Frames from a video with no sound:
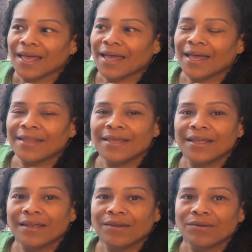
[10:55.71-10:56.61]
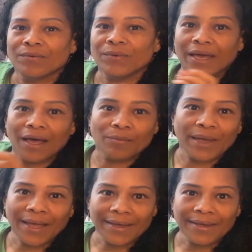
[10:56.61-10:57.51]
And then we got
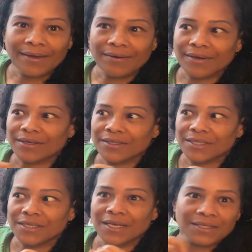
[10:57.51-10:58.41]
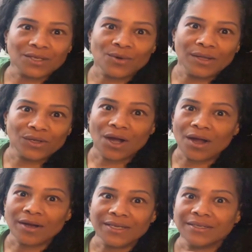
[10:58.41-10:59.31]
back here and she said, let's go out in the
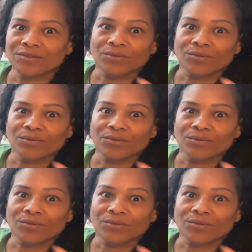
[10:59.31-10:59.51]
garden.